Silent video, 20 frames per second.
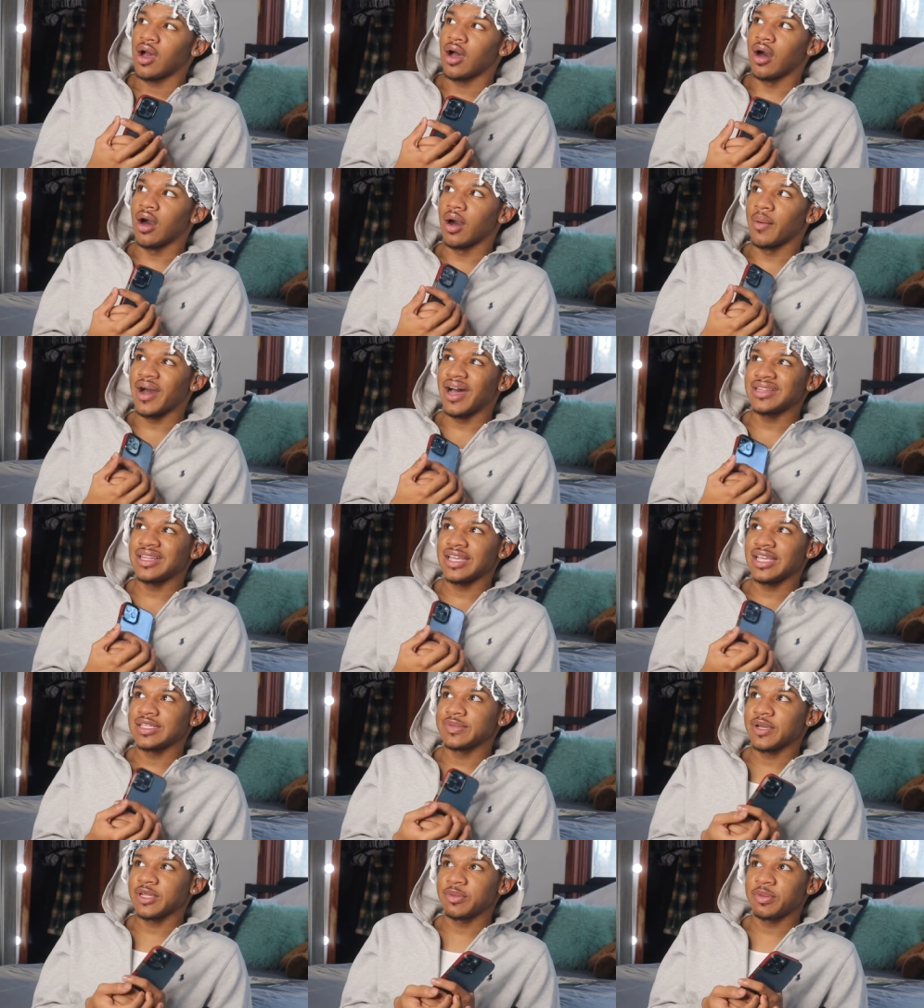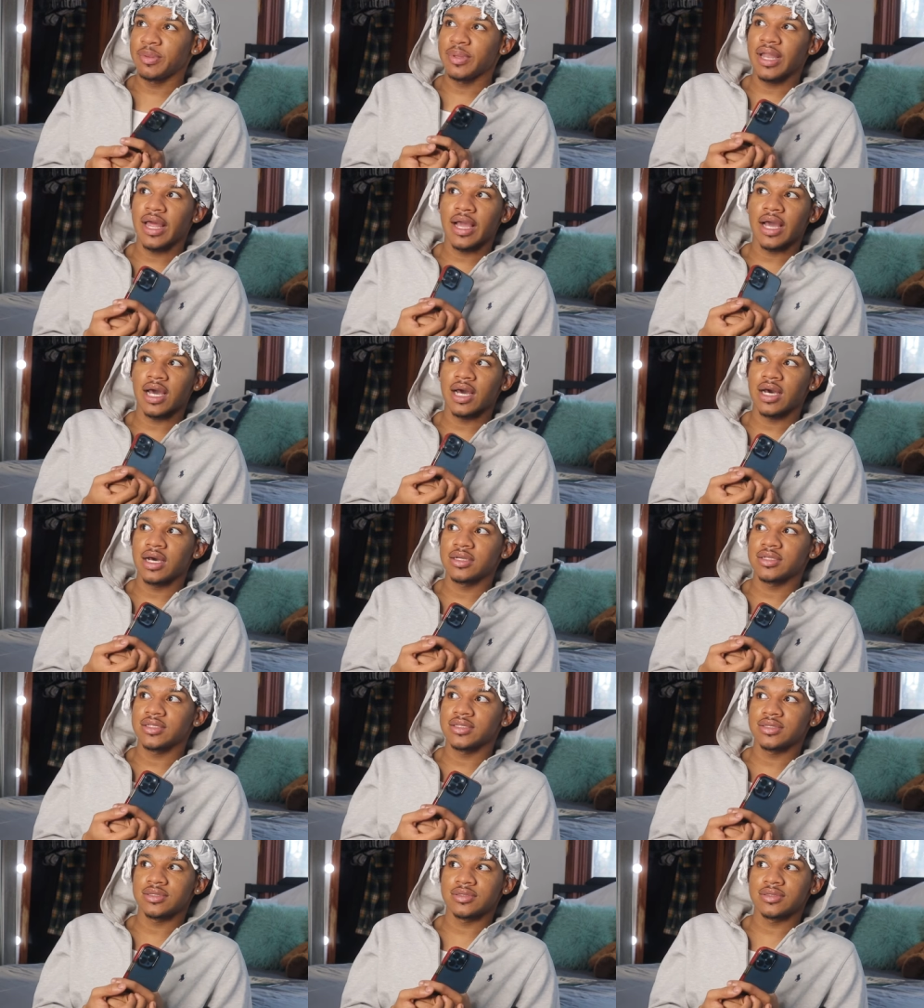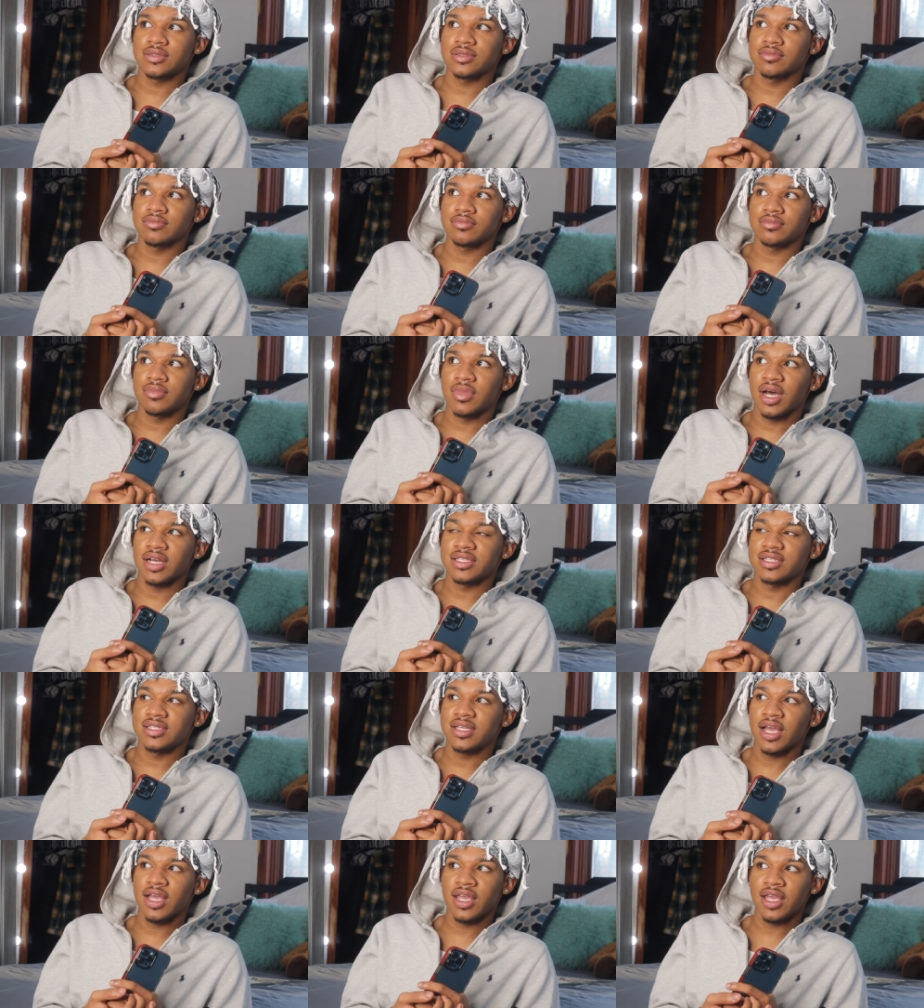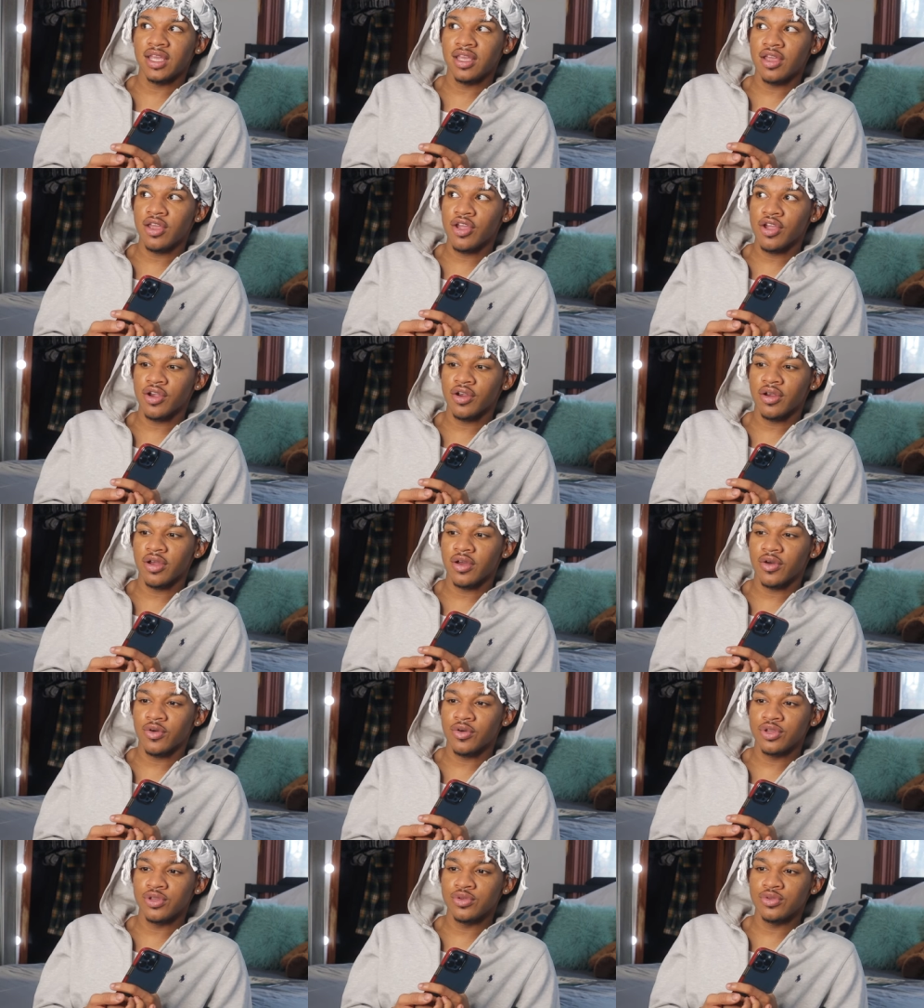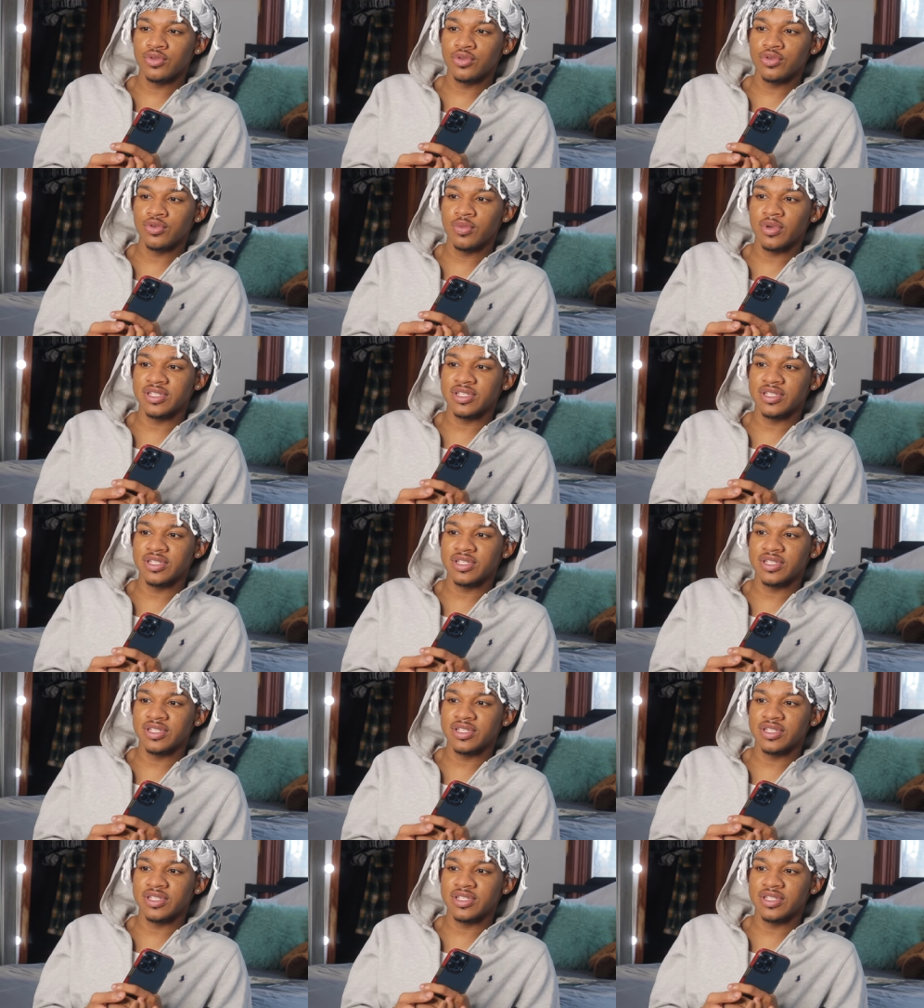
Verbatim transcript: Um, I think it's about to be like my second year on YouTube.